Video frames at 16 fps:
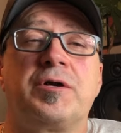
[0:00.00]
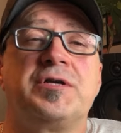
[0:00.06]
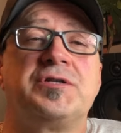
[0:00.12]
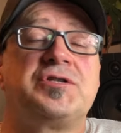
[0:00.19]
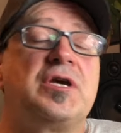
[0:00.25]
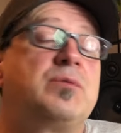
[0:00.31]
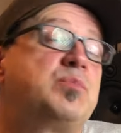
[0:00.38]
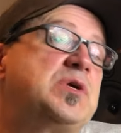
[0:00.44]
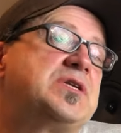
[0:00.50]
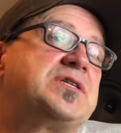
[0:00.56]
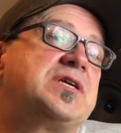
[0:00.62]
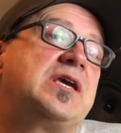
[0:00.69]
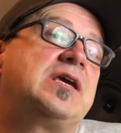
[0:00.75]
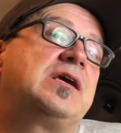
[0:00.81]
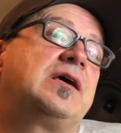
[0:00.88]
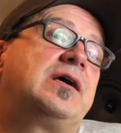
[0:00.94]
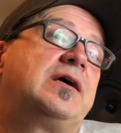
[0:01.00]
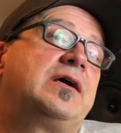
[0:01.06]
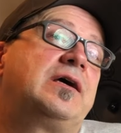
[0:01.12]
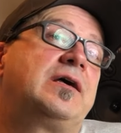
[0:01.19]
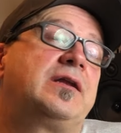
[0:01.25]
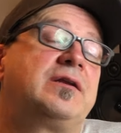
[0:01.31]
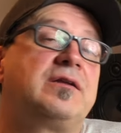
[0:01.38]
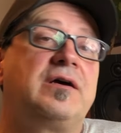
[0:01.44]
inch NPT
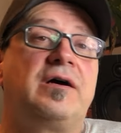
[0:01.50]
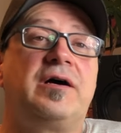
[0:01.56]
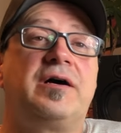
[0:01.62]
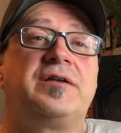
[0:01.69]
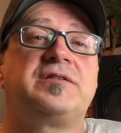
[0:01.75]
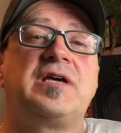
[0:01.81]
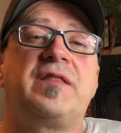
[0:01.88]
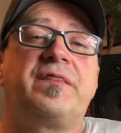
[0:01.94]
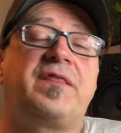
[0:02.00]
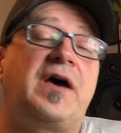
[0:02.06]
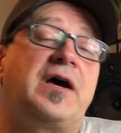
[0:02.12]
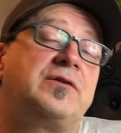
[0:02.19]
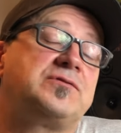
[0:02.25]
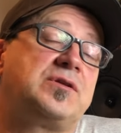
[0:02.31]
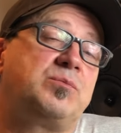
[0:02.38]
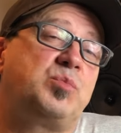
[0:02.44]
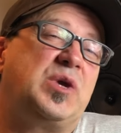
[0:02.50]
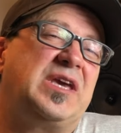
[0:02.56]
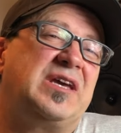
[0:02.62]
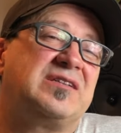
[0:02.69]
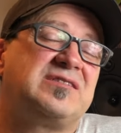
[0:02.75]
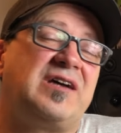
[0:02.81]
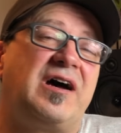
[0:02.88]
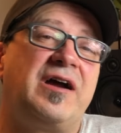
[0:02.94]
and 10,000
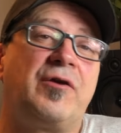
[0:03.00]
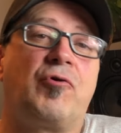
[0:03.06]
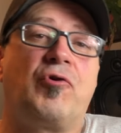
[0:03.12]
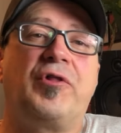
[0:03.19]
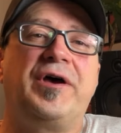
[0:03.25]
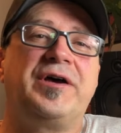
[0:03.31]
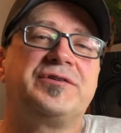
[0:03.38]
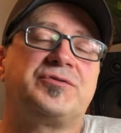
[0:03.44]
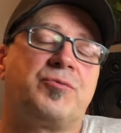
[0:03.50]
PSI or less